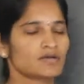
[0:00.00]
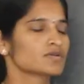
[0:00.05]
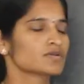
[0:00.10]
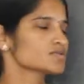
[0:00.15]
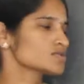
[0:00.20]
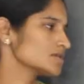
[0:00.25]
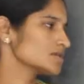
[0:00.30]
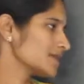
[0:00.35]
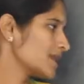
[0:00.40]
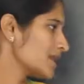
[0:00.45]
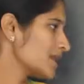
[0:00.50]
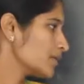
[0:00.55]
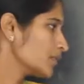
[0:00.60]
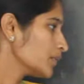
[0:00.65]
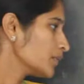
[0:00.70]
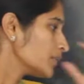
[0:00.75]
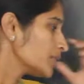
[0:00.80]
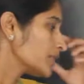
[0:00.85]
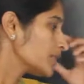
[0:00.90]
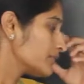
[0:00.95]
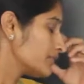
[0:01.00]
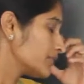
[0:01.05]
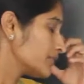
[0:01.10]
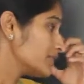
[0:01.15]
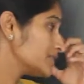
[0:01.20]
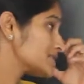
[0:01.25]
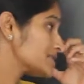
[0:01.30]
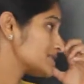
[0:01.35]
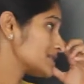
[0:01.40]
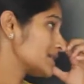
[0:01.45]
So now we
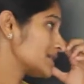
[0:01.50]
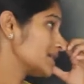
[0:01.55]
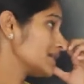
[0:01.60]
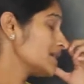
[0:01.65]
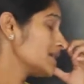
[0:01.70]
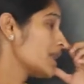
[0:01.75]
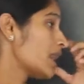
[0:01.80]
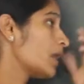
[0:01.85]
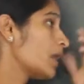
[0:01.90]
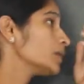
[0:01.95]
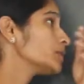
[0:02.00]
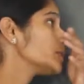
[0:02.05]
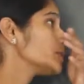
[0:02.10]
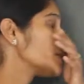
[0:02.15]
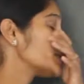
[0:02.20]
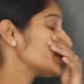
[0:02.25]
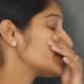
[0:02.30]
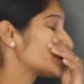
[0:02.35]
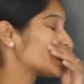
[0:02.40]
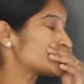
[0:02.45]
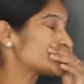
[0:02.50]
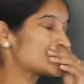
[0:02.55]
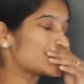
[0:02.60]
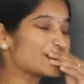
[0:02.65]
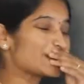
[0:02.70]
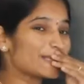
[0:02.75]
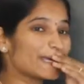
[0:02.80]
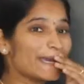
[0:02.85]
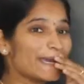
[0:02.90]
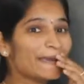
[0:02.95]
will see how to
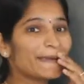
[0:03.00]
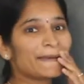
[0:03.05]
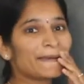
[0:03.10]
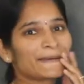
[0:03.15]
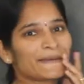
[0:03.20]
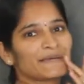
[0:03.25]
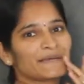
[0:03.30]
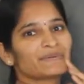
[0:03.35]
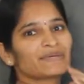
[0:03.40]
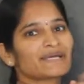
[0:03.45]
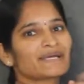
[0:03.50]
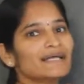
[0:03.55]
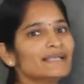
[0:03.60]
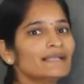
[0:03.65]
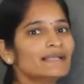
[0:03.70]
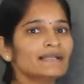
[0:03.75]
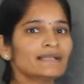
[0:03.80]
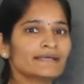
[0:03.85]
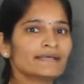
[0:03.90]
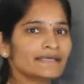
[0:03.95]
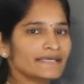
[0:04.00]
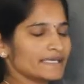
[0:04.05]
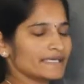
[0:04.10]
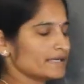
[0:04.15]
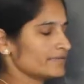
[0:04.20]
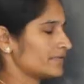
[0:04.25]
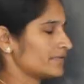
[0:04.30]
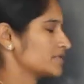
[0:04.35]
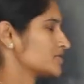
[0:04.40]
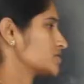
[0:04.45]
represent a chemical
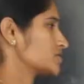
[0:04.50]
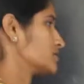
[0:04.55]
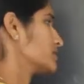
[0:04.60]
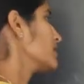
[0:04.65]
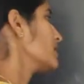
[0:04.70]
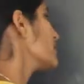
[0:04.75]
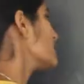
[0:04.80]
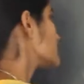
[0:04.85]
equation.